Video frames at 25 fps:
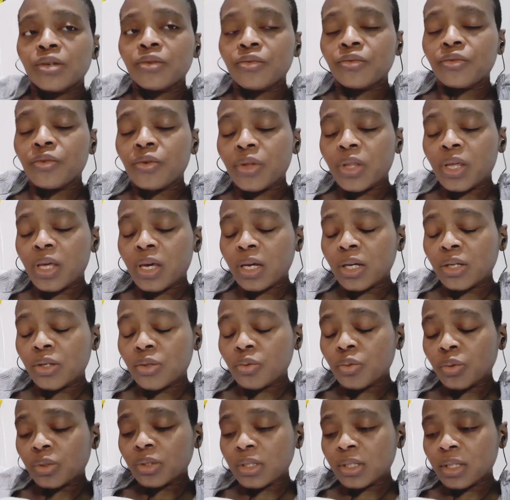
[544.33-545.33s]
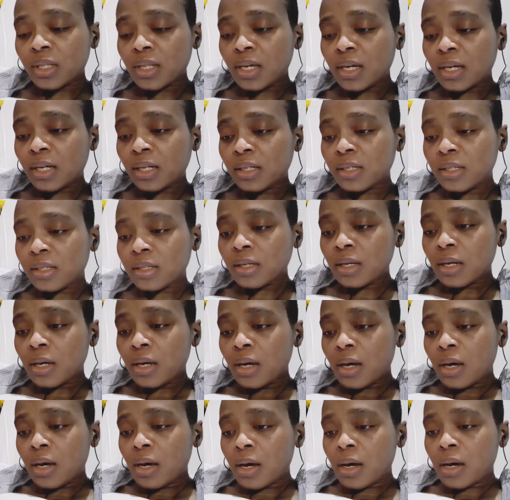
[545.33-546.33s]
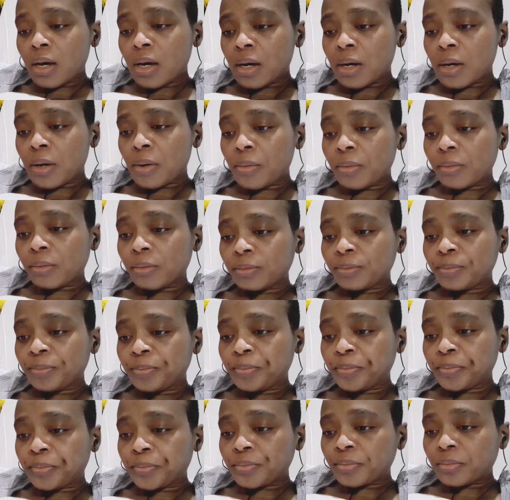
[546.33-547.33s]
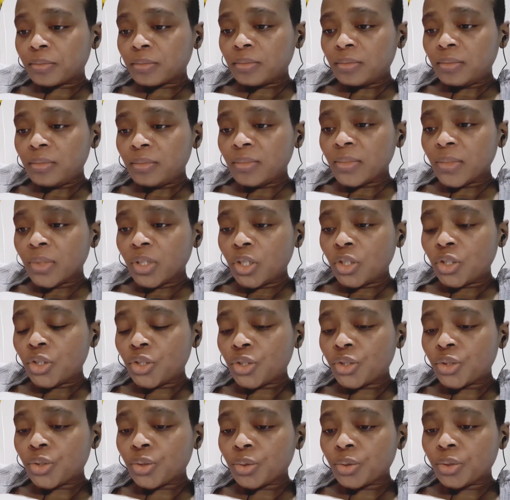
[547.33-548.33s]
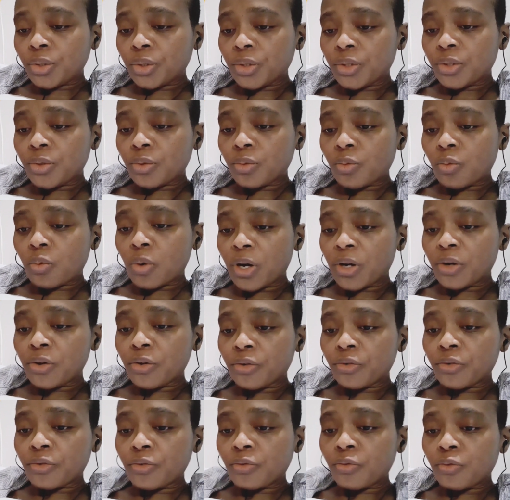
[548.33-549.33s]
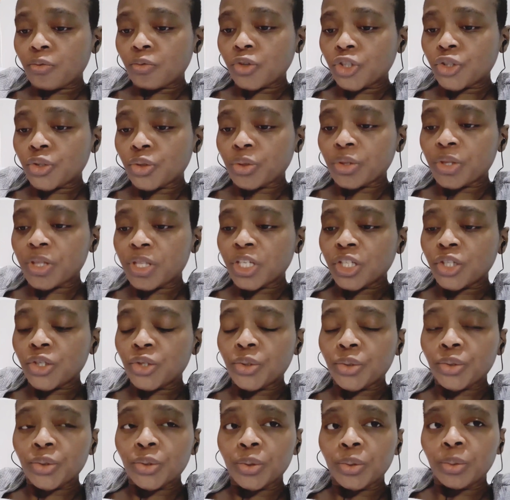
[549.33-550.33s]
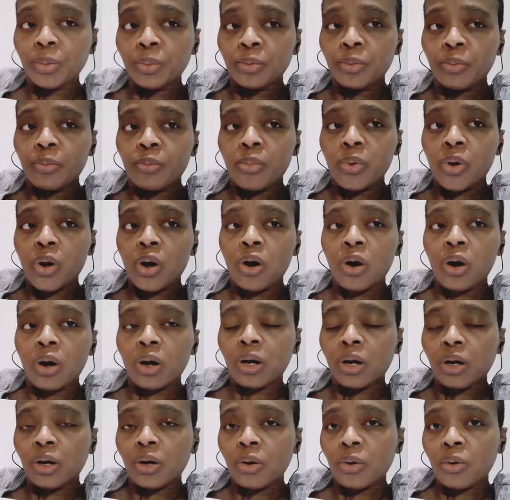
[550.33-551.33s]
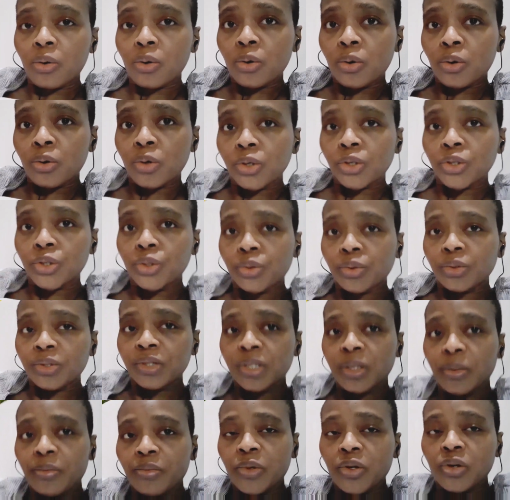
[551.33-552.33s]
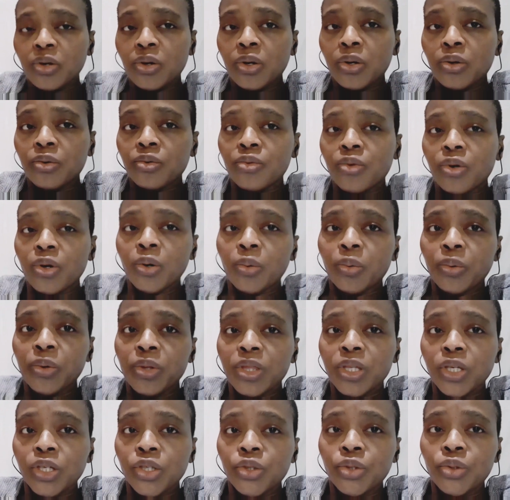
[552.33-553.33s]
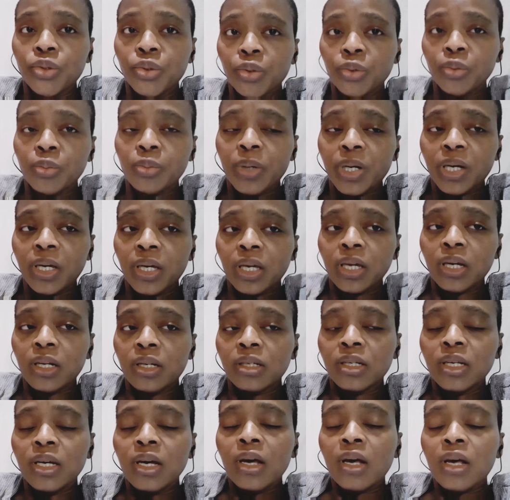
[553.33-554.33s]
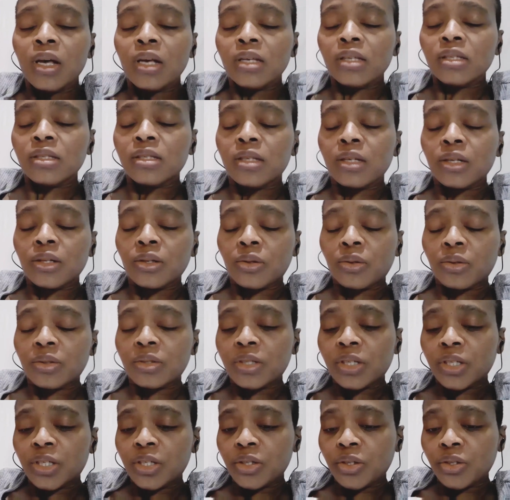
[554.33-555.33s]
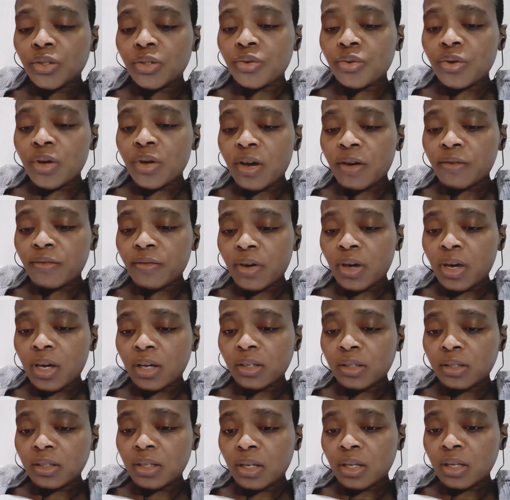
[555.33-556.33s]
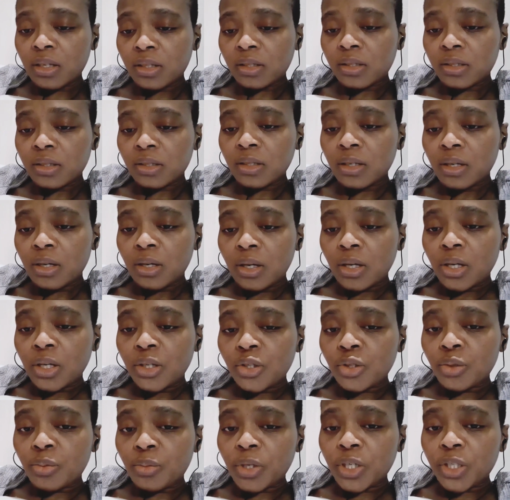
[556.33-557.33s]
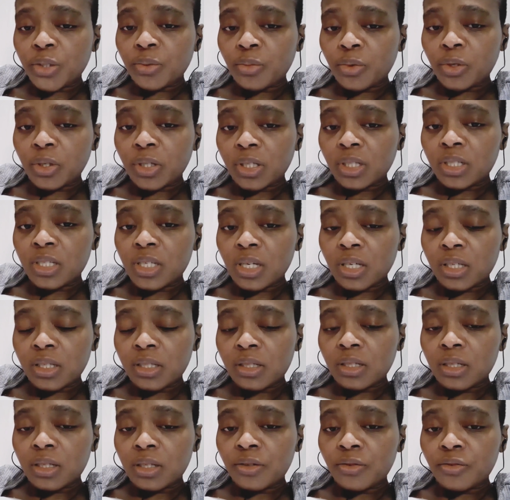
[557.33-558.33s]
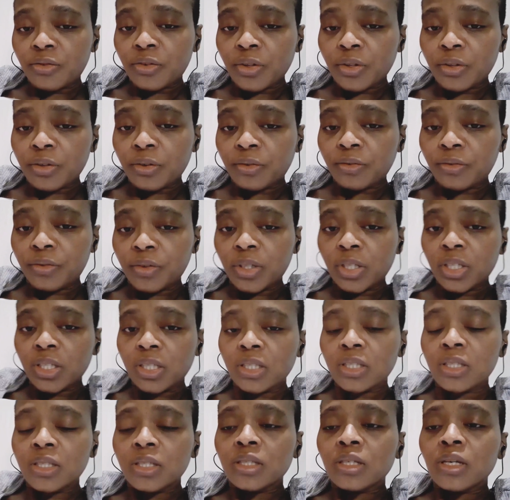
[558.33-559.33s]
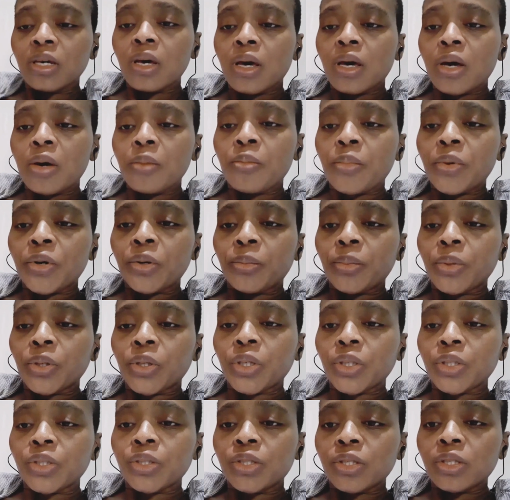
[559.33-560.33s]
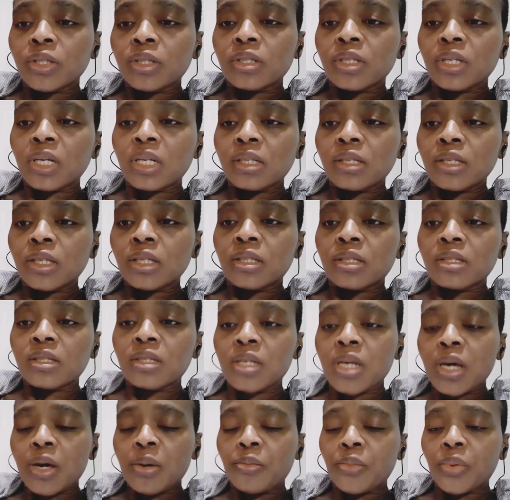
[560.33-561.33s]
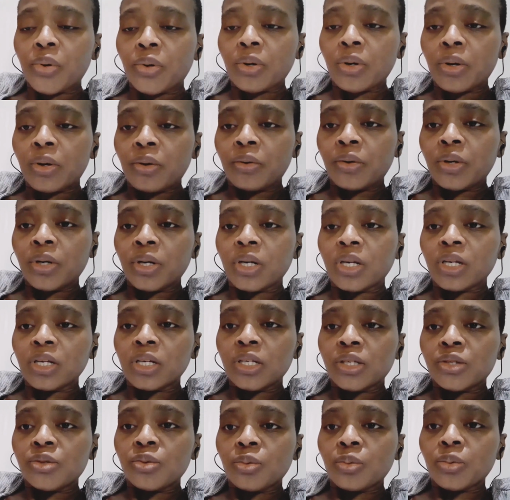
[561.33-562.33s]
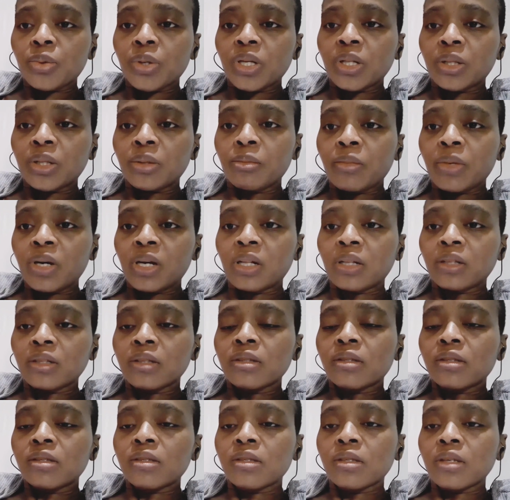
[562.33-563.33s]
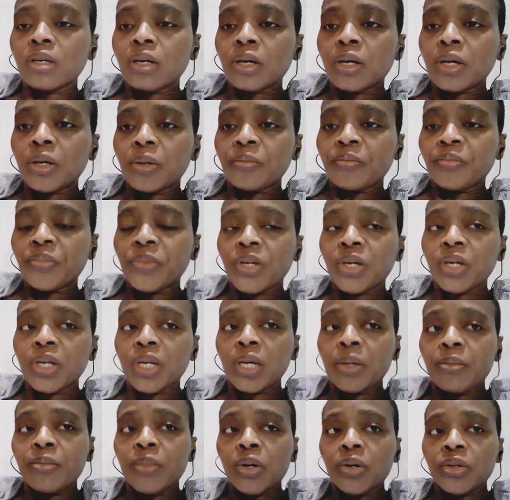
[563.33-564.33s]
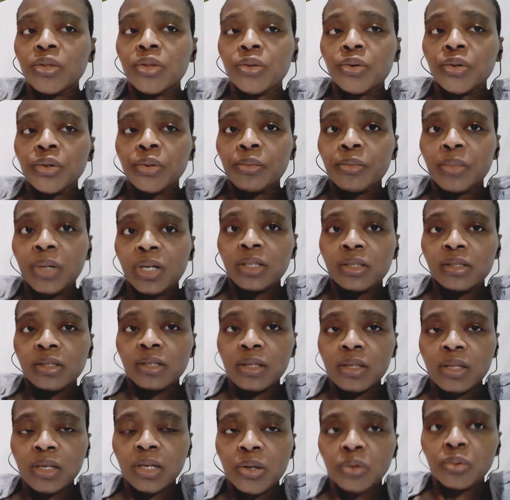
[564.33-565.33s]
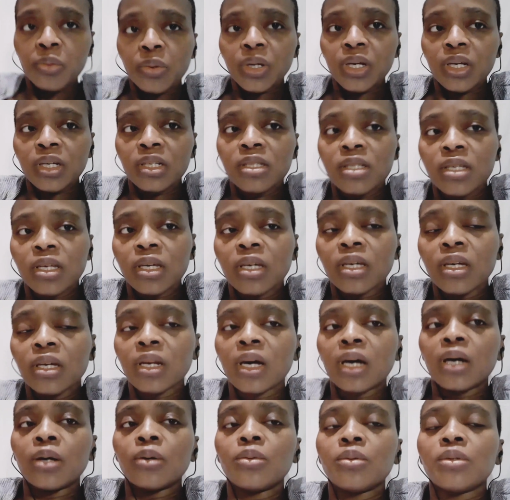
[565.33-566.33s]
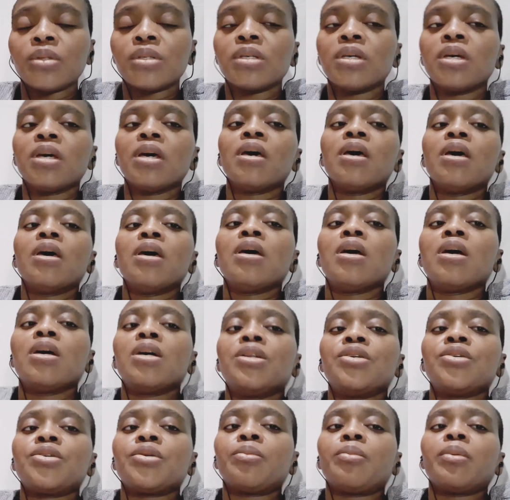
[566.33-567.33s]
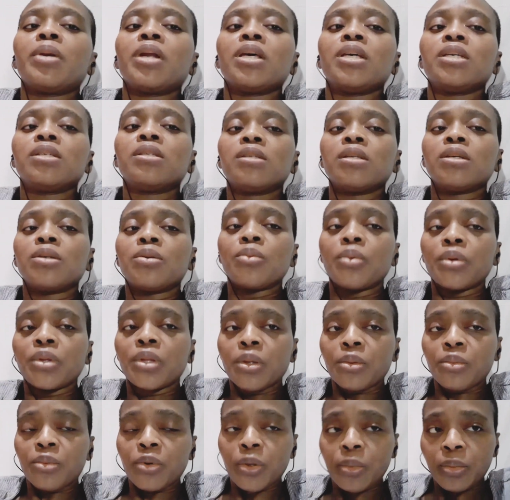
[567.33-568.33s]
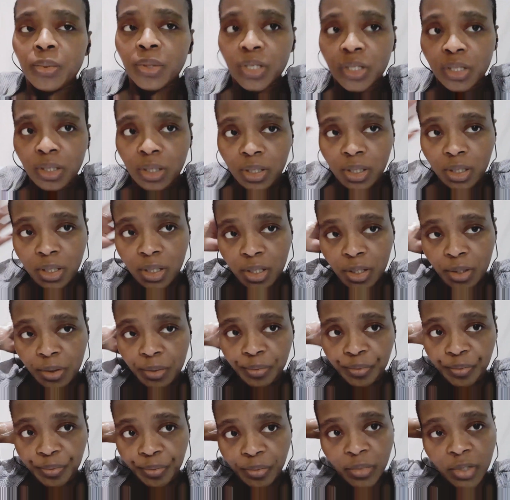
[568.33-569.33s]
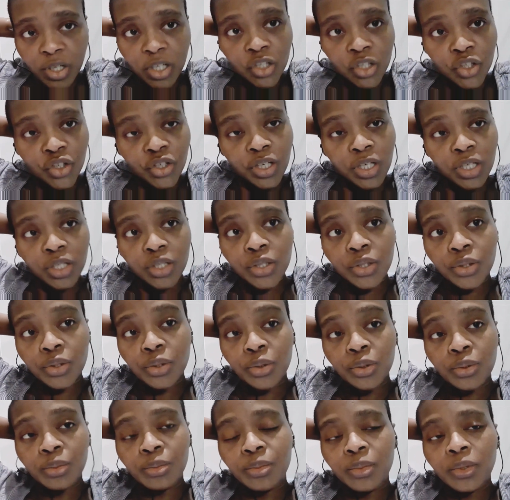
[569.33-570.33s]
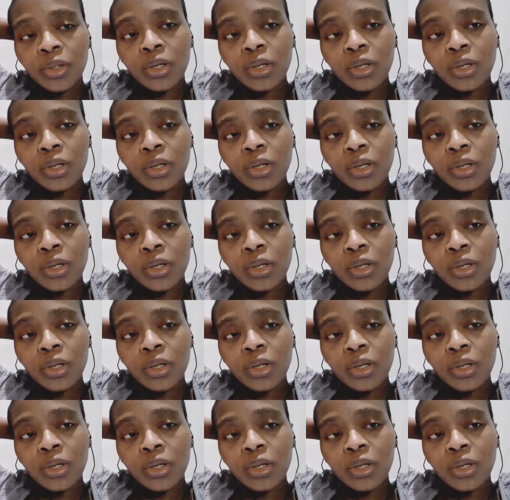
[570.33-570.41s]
for that was that um should the tube block, or should something go wrong with the tube, I can still continue to have access to my small intestine for the feeds. But because it's temporary, it will melt in about 3 months, and then we can take it out and replace it with a proper J tube.